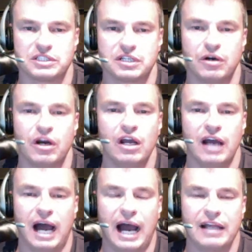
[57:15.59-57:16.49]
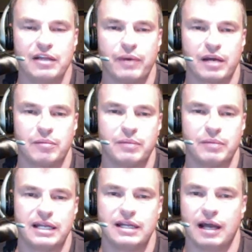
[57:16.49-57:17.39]
So highly
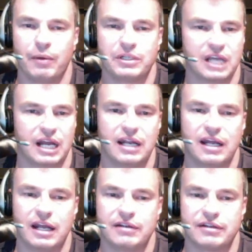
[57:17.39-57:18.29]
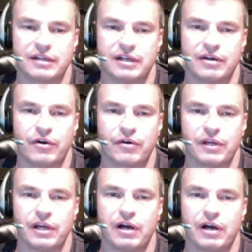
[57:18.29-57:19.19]
recommend it. I wish I'd have done it
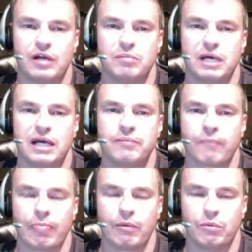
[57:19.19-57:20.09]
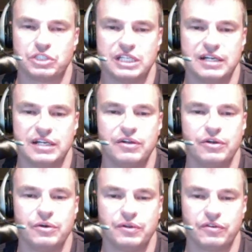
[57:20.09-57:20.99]
early on, but what you need to
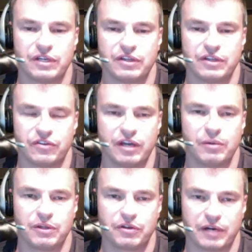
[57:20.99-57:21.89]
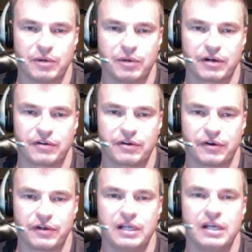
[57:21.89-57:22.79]
do is get with a trademark
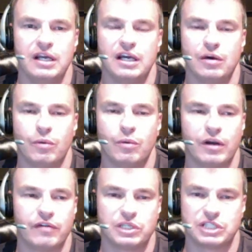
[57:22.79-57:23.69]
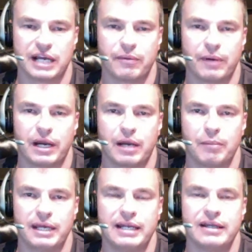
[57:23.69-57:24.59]
attorney, one of which I could
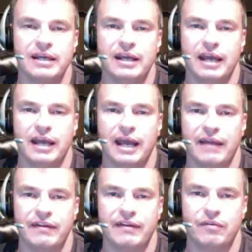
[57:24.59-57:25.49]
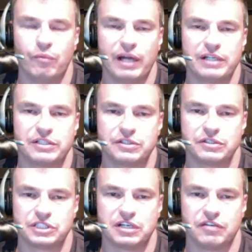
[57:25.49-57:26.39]
recommend, and register
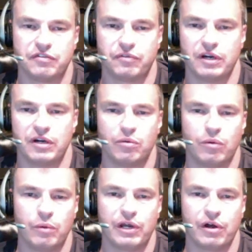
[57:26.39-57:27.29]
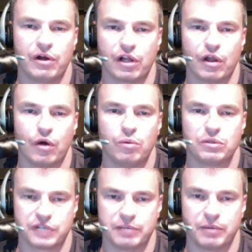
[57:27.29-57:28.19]
yourself what we call a global
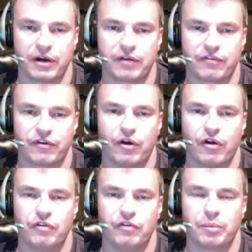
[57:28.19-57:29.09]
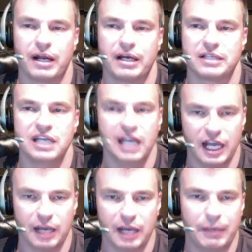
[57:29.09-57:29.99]
trademark for all of your products.
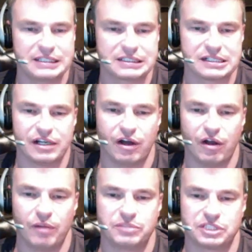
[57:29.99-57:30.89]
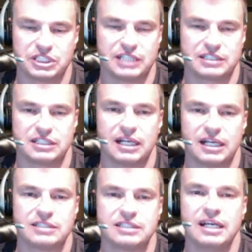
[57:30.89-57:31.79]
And basically all I'm suggesting
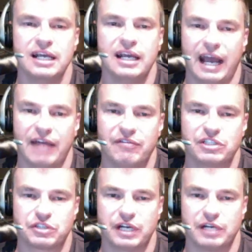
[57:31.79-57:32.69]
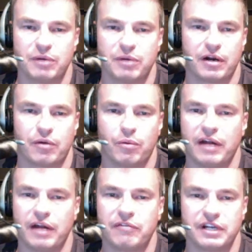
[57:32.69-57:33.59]
is have this trademark,
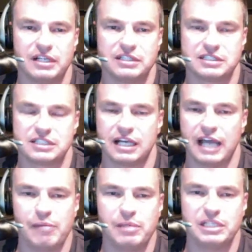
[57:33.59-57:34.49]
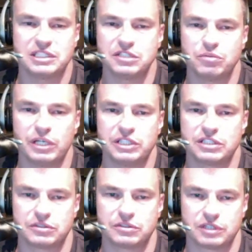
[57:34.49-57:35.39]
whatever it is, ABC
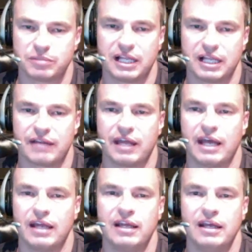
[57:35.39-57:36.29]
widgets or something like that.